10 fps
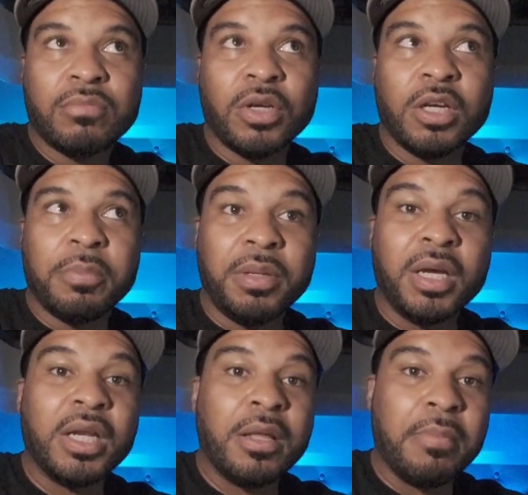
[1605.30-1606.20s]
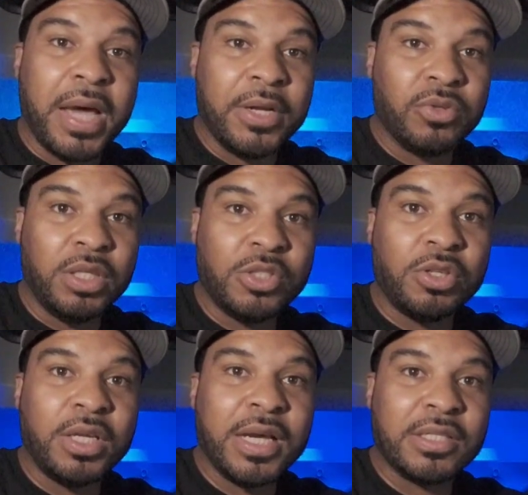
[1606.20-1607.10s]
We're gonna plug it in manually so
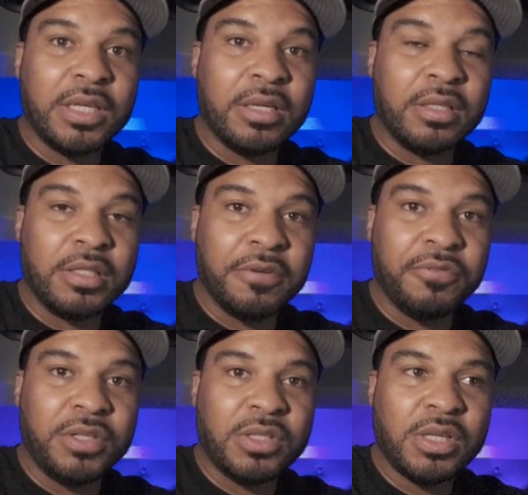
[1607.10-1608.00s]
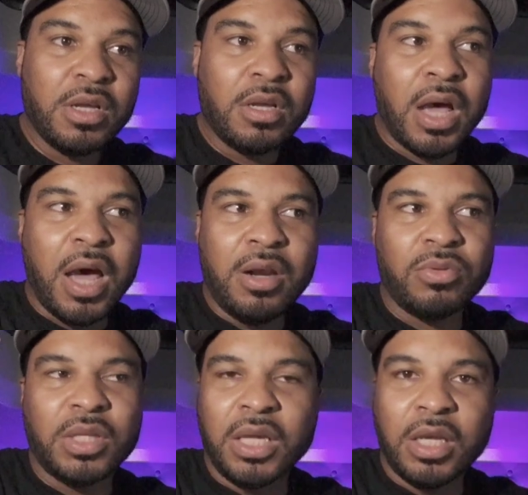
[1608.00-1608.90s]
you guys can hear the difference. I
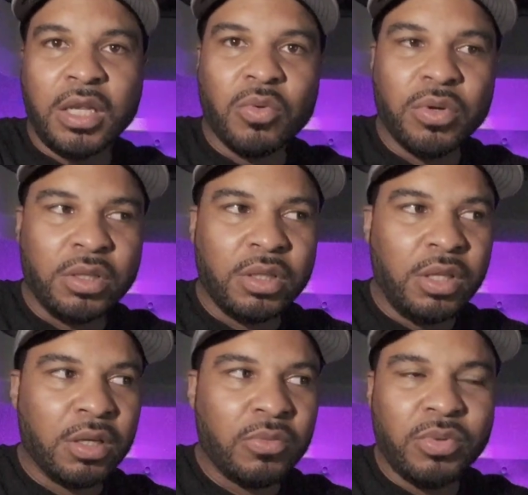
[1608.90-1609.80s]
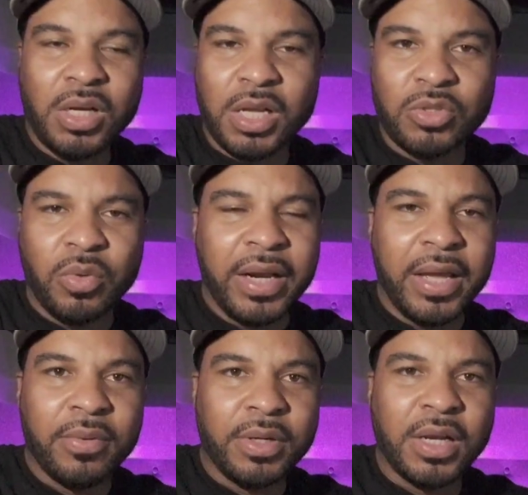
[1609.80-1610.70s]
don't think look, we're not doing
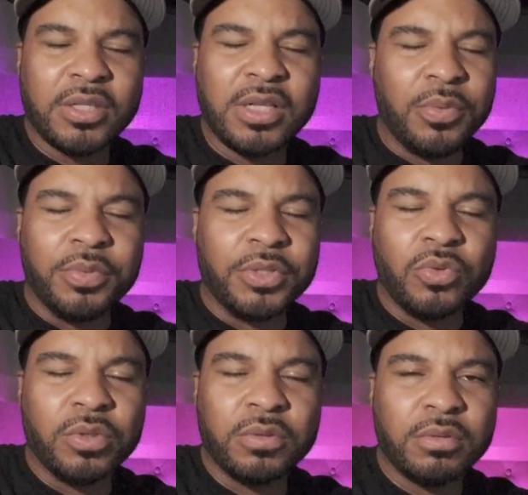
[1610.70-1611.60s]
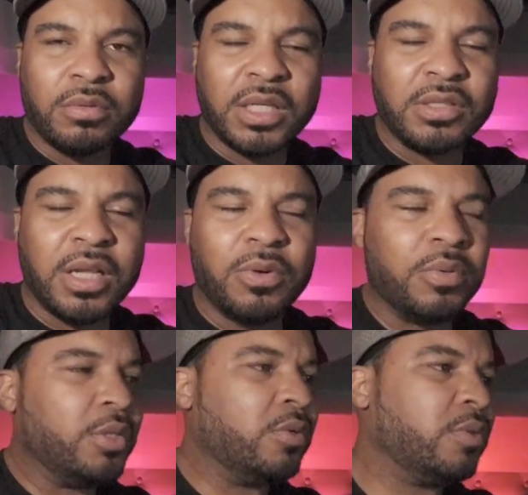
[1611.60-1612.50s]
that. That's not what we're doing. That's not what
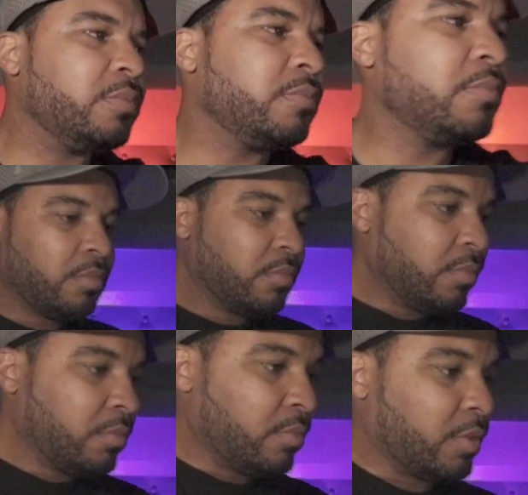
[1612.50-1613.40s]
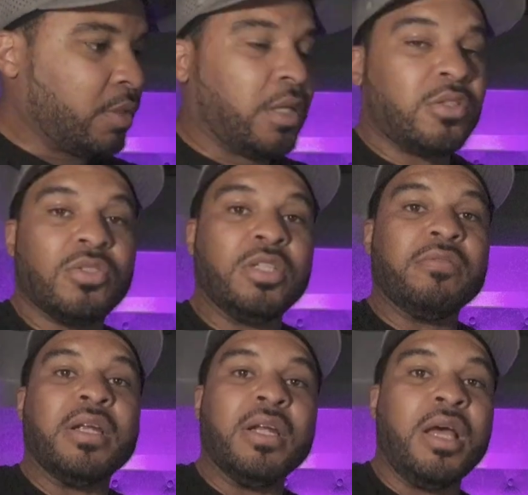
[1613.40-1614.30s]
we're doing. Okay, so
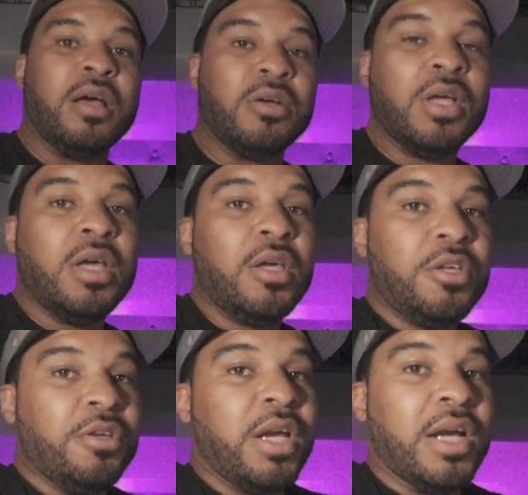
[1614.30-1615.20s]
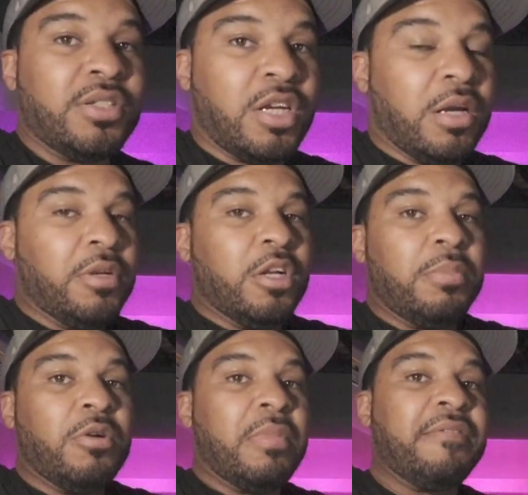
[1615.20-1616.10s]
see right now, you guys are coming
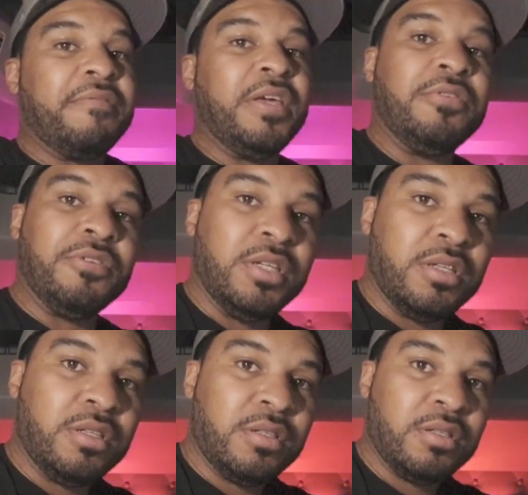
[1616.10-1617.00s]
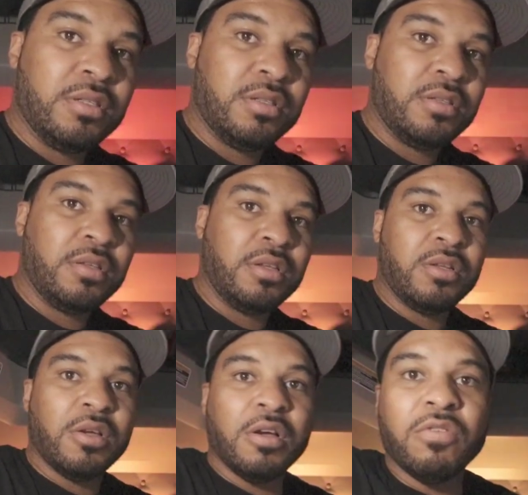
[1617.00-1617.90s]
up on my favorite
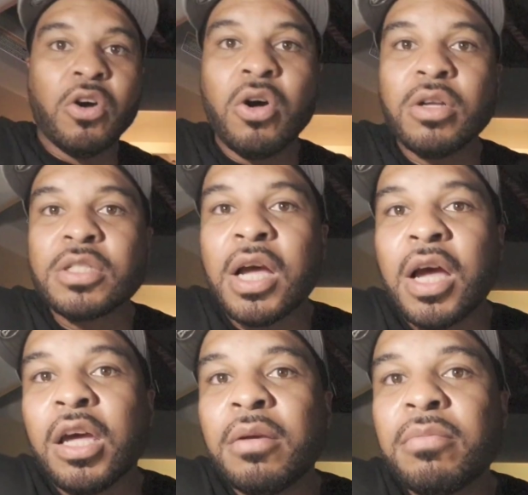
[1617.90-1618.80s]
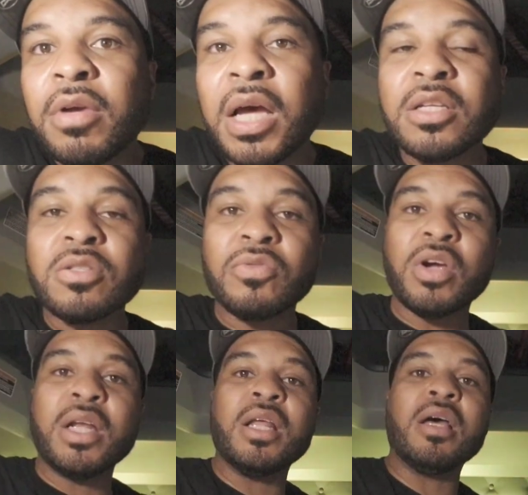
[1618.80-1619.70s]
of all time as of right